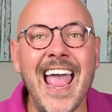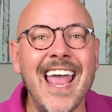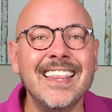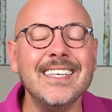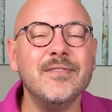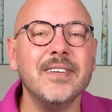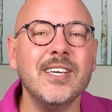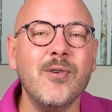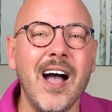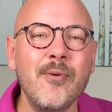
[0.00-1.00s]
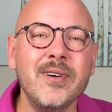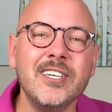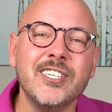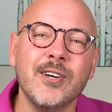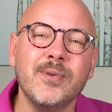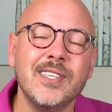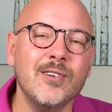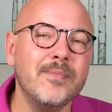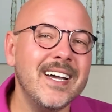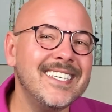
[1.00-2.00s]
in this video I want to share with
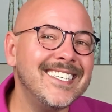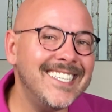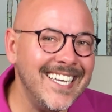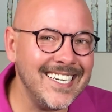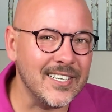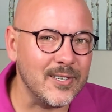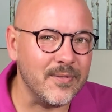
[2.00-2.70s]
you my signature